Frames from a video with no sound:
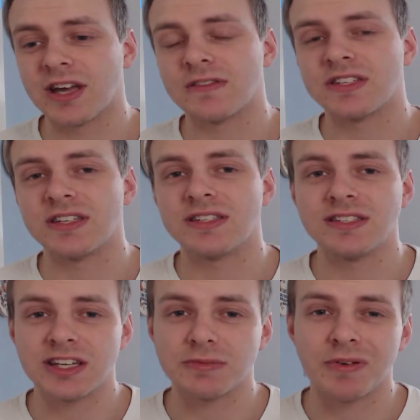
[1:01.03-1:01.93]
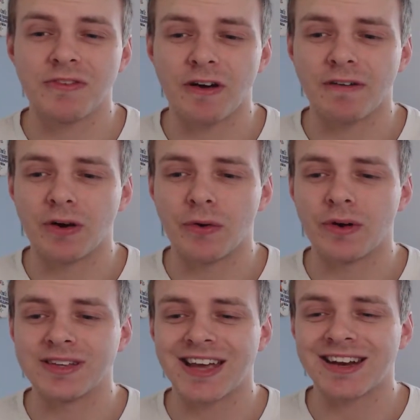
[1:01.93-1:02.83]
on surfaces, 6.5 on
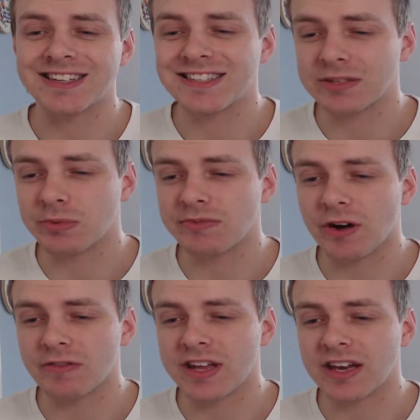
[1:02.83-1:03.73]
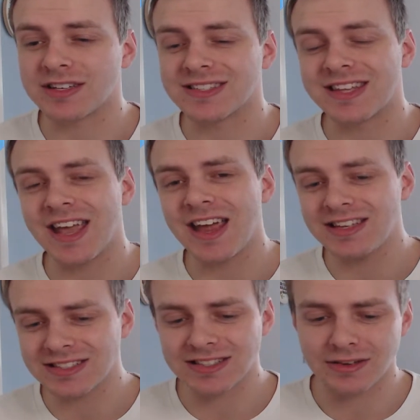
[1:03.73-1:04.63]
corners, and a 6.5 on the edges. The
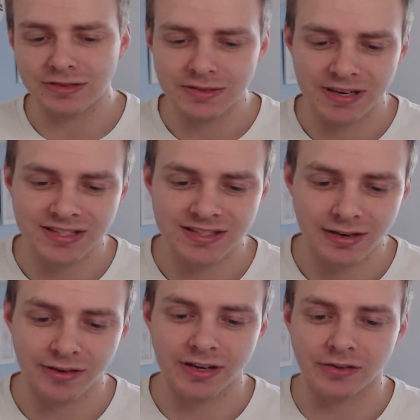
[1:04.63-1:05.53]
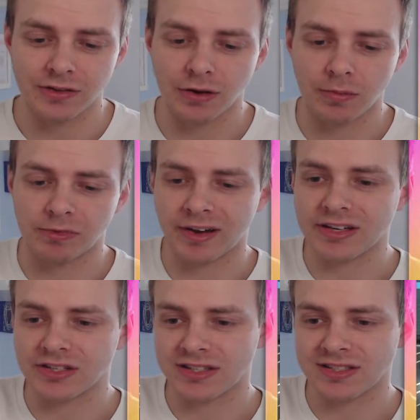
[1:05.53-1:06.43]
edges, there is a bit of centering on the top
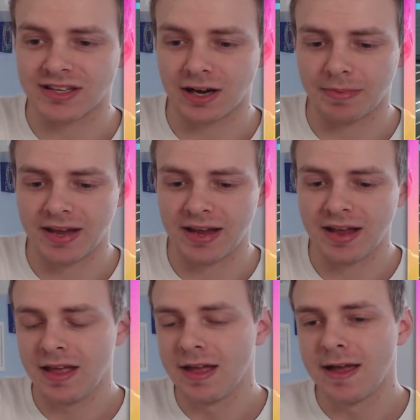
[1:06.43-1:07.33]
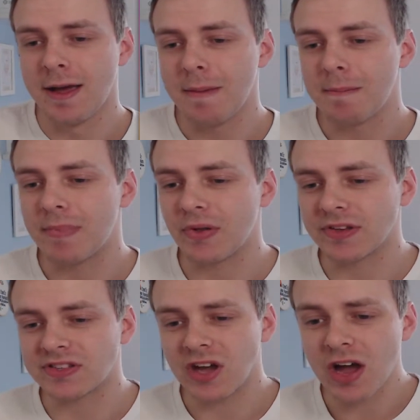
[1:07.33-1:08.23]
right, as you can see up here, but
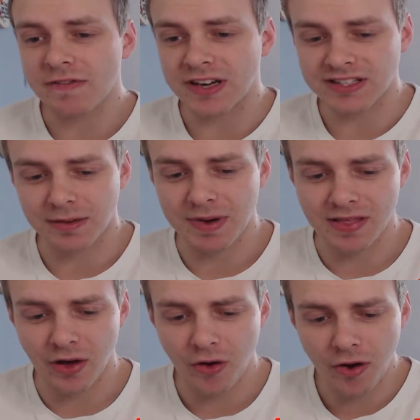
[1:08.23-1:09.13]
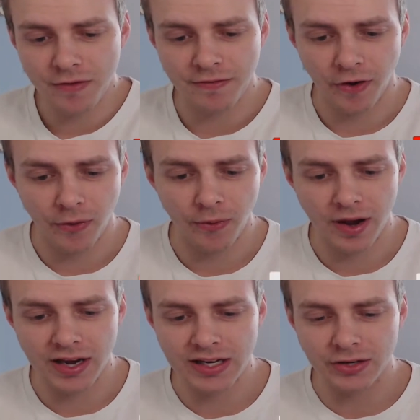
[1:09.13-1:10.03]
the surface, I mean the hollow foil,
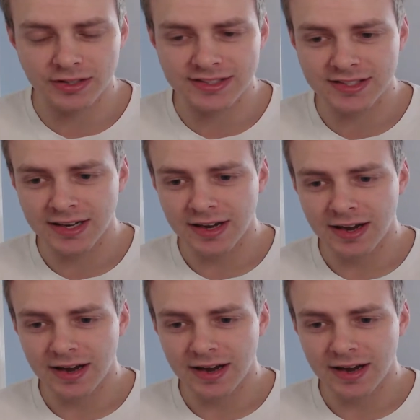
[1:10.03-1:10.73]
it looks,